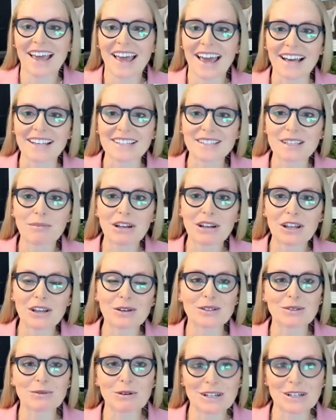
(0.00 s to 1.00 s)
As somebody
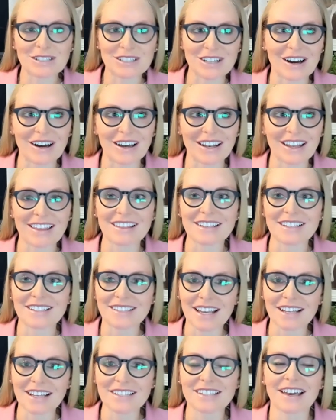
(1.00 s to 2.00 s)
who's worked on the
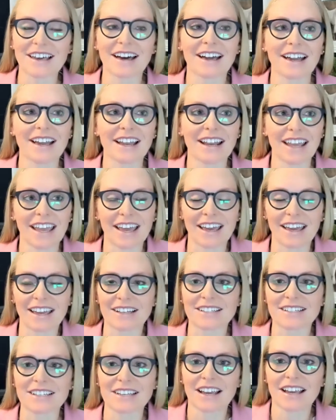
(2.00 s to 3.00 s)
state side
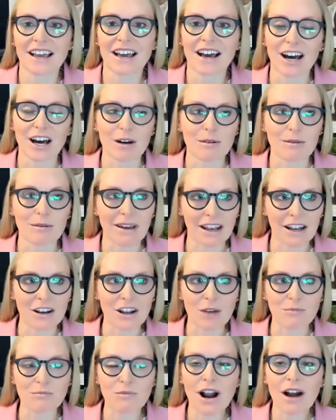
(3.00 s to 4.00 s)
and at a
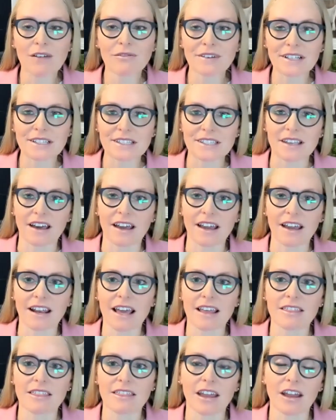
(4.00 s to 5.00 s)
nonprofit side, I
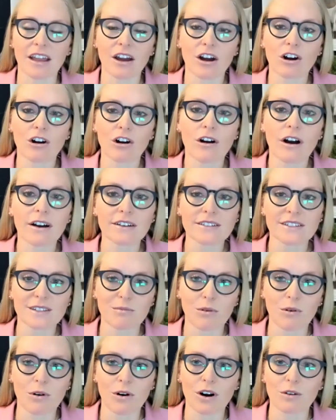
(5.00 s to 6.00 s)
think across the
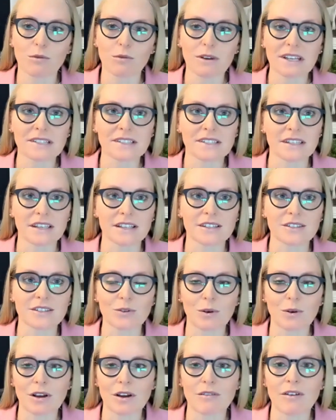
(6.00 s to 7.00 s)
board, we see
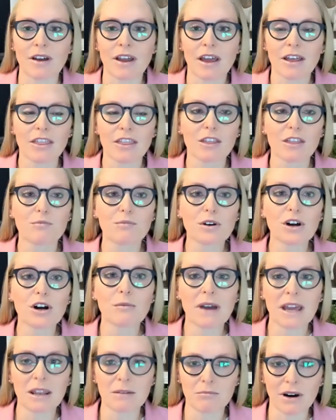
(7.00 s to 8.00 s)
sort of the boom
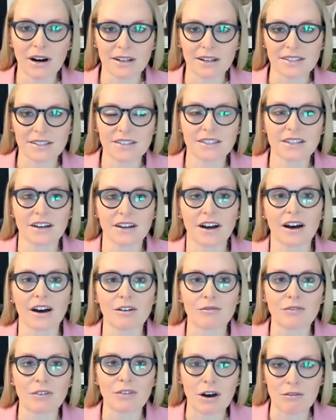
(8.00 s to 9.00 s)
and bust
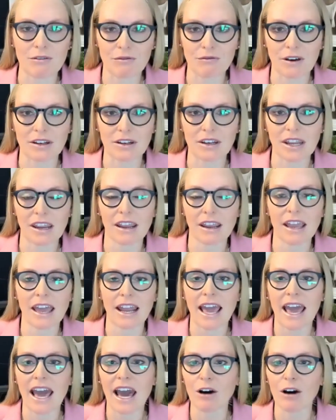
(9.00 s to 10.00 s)
of funding and
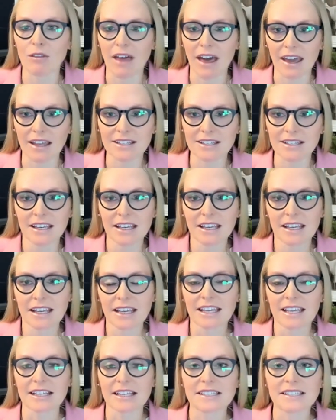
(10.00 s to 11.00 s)
how that
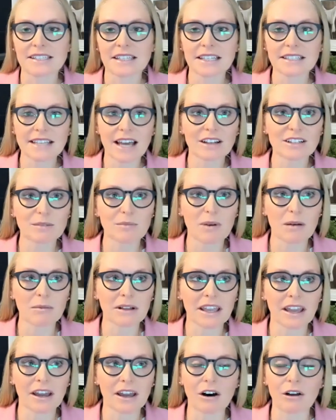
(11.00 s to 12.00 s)
is sent out to
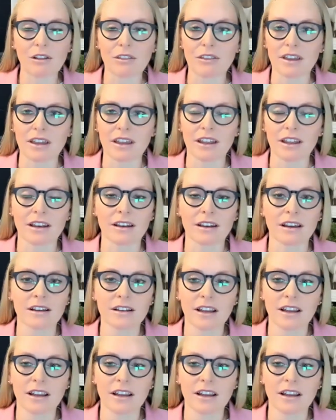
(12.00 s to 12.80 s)
public health in